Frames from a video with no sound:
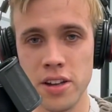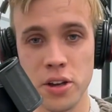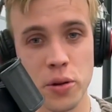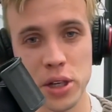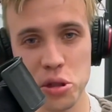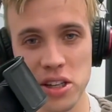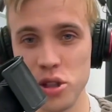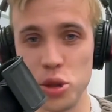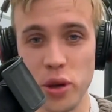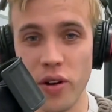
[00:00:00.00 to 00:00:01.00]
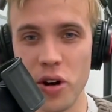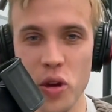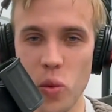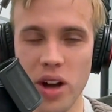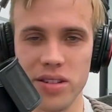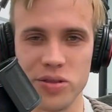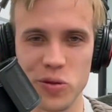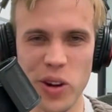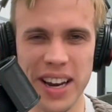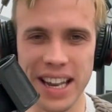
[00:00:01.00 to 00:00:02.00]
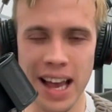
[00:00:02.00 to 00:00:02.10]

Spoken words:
Congratulations, you've already won, right?